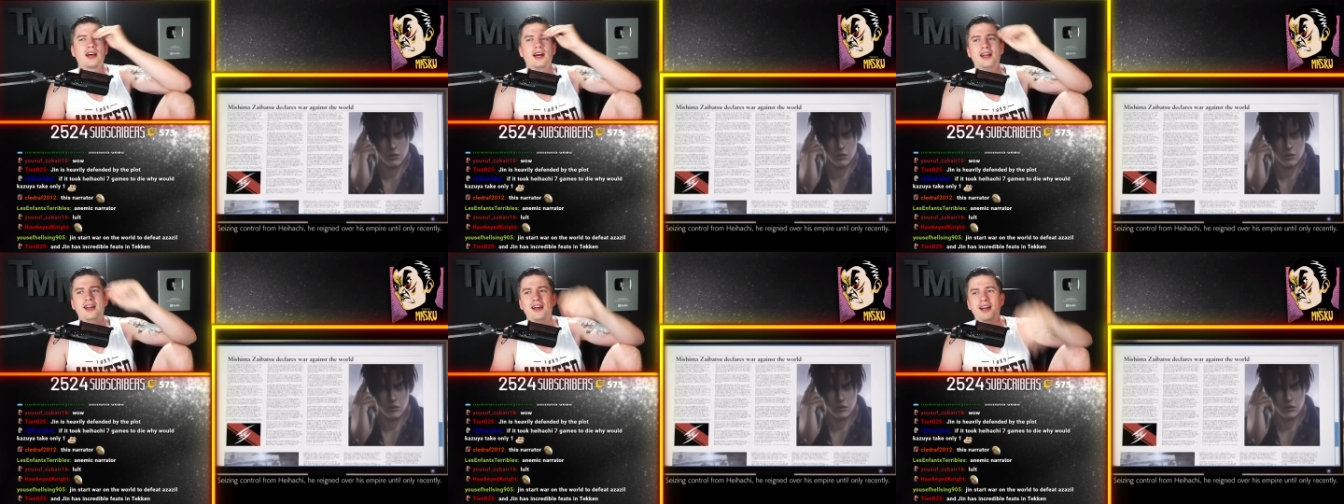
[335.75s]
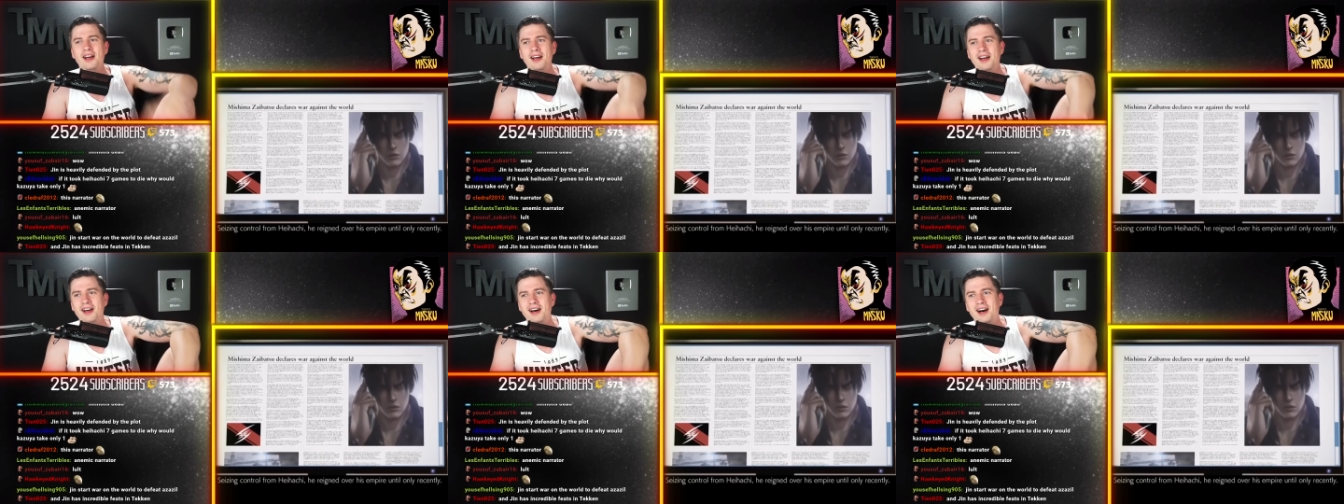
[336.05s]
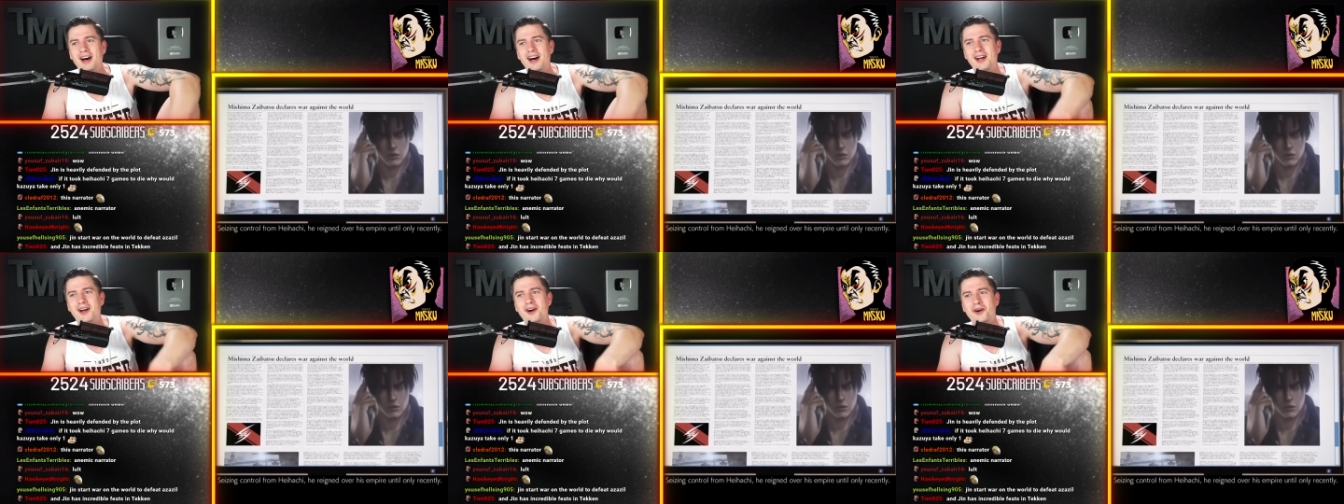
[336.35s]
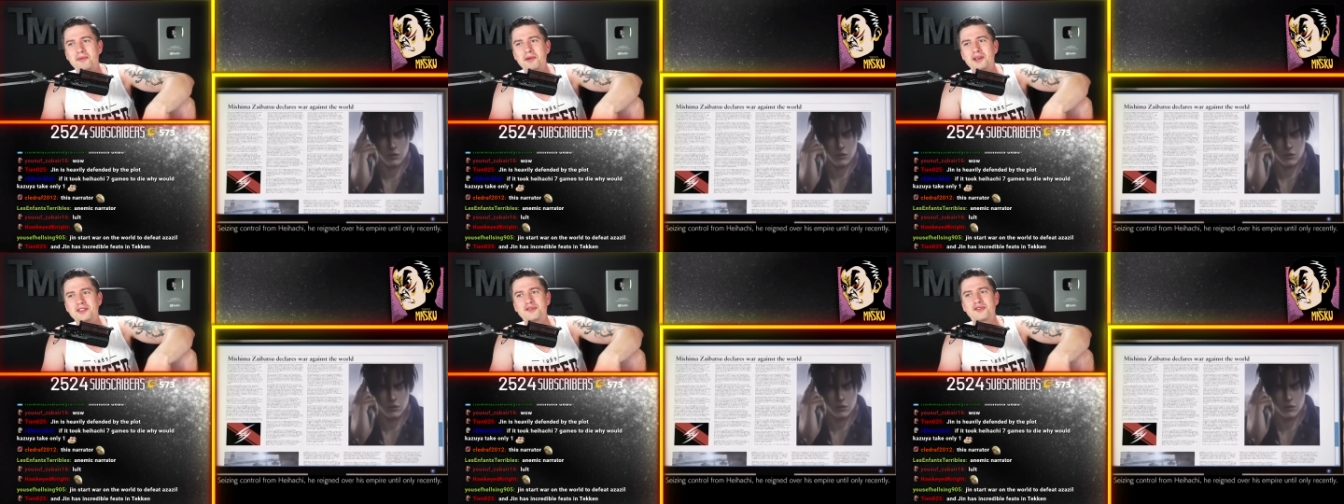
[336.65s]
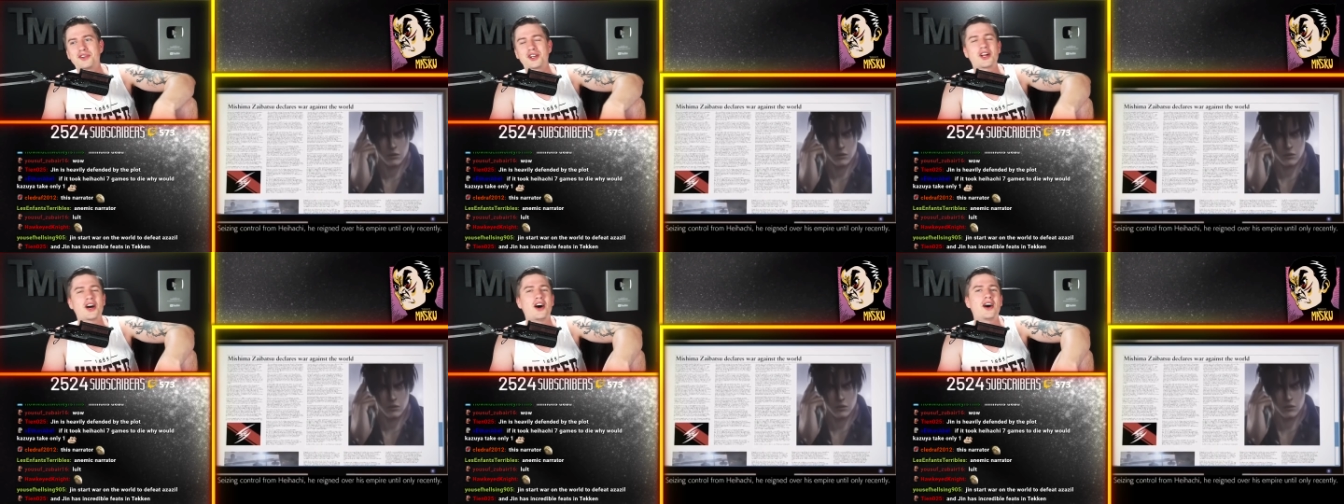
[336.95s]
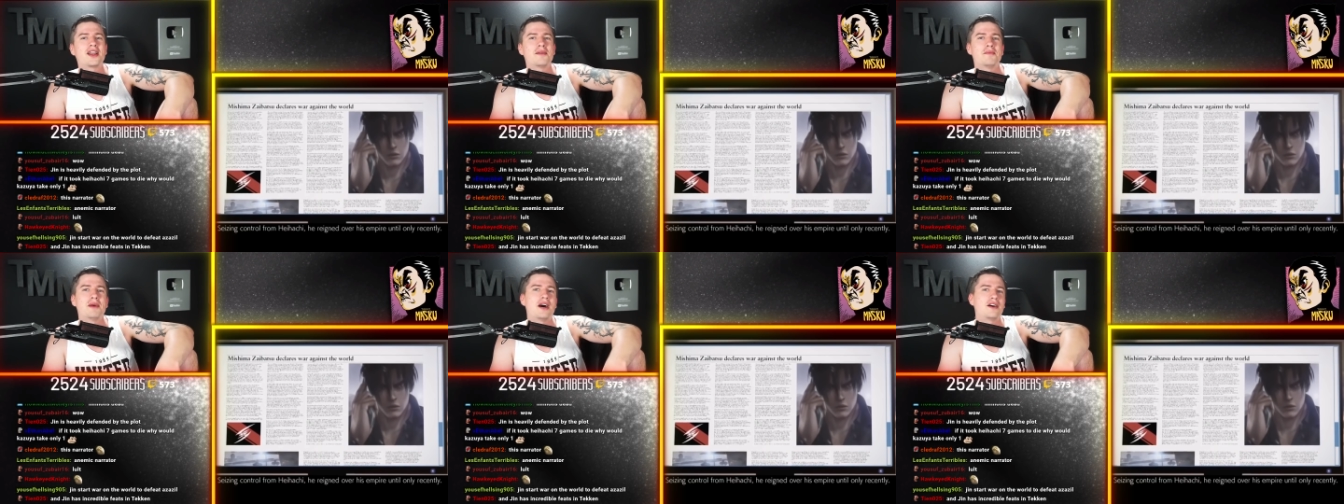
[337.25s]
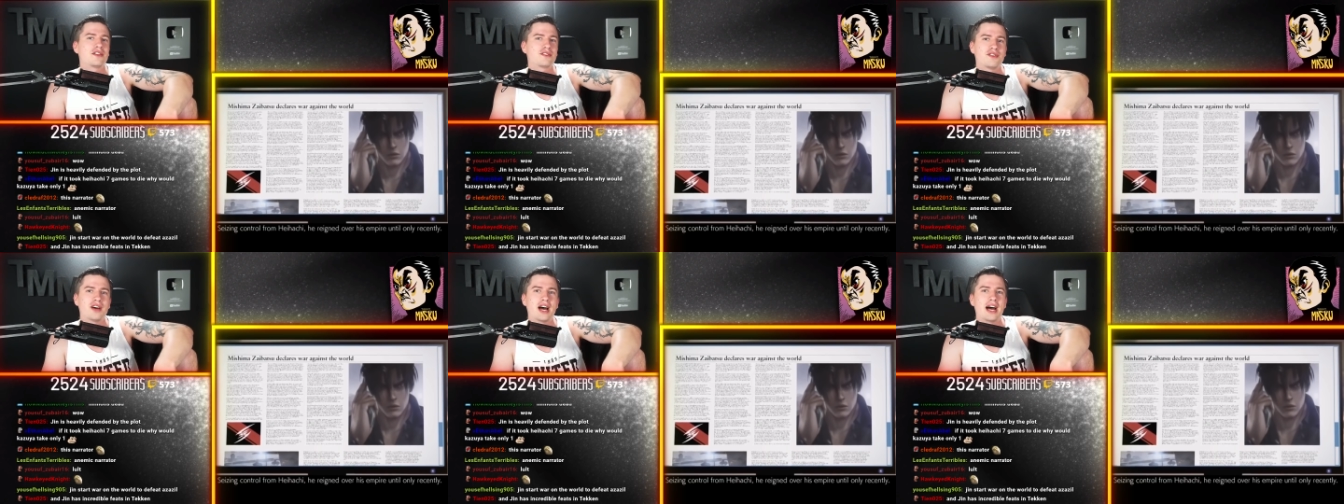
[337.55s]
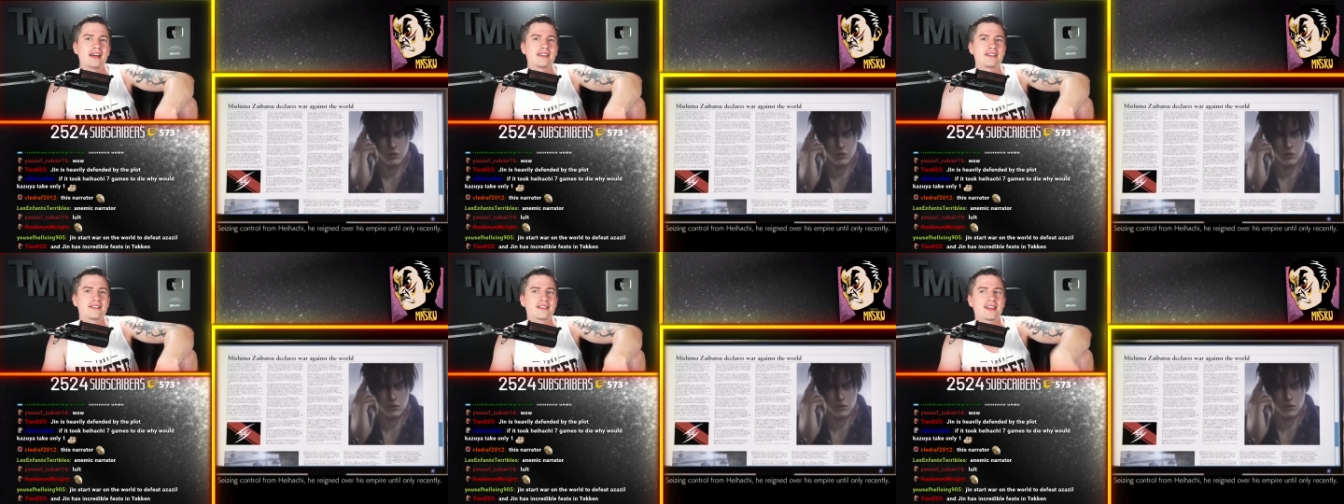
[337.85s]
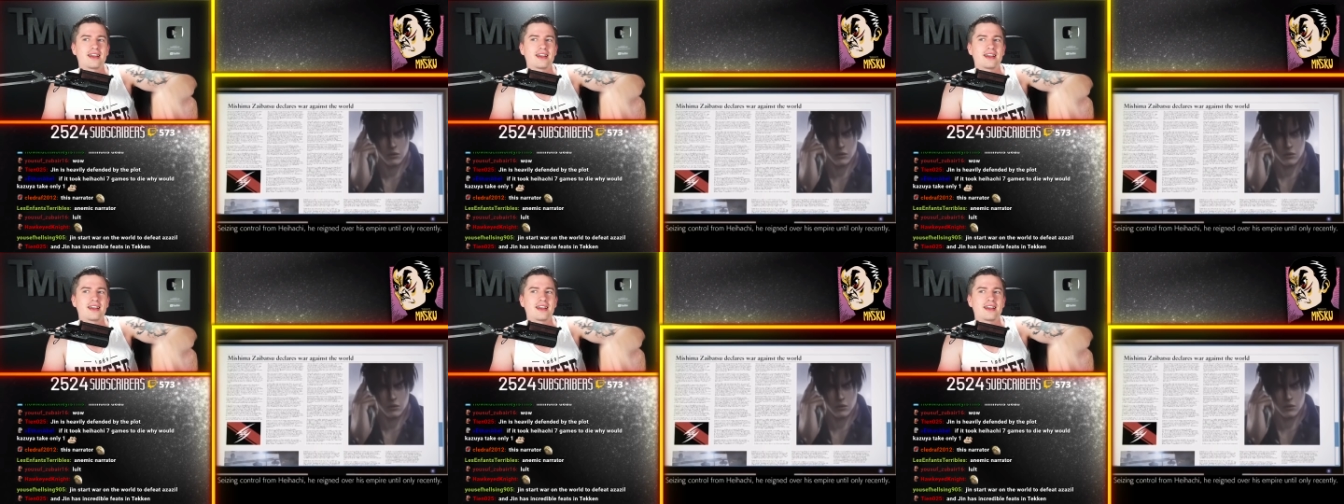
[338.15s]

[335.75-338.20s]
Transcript: I, I almost forgot about that.